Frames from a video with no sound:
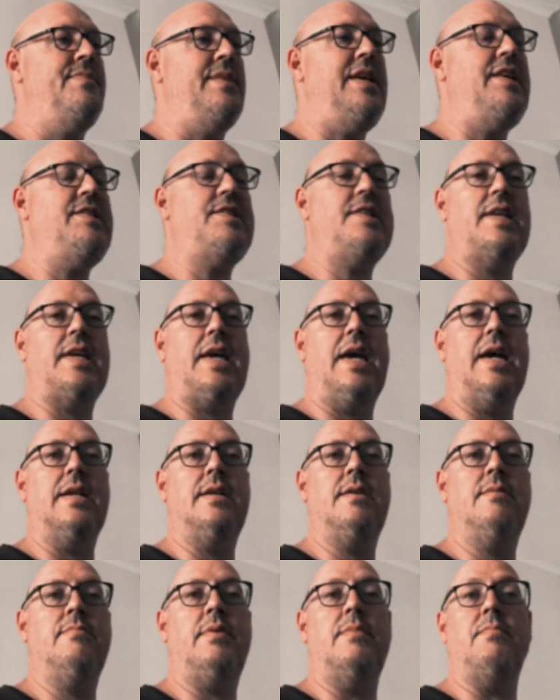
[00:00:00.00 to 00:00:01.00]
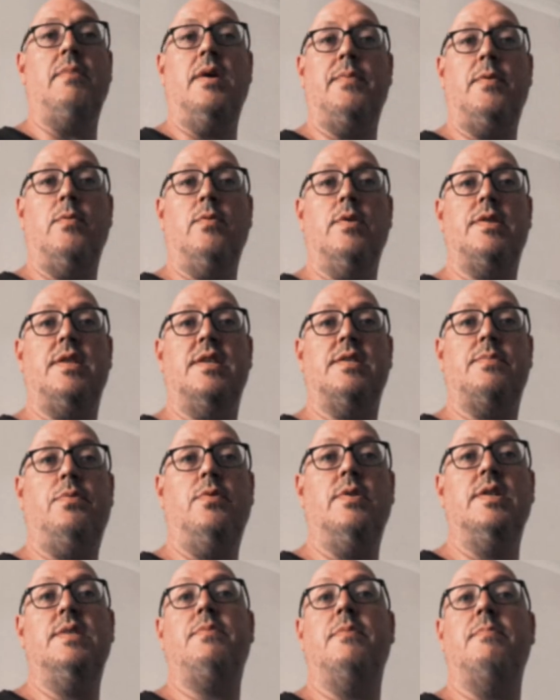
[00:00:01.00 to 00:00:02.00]
easier to get, but might be worth less
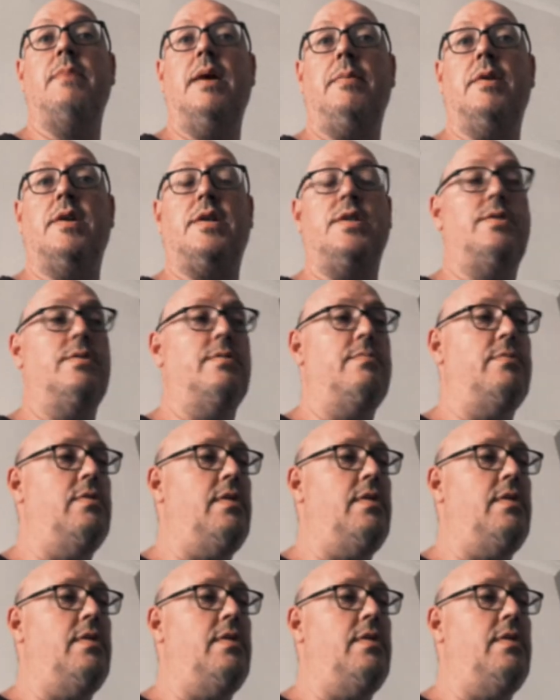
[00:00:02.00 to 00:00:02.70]
points, but maybe I can do it more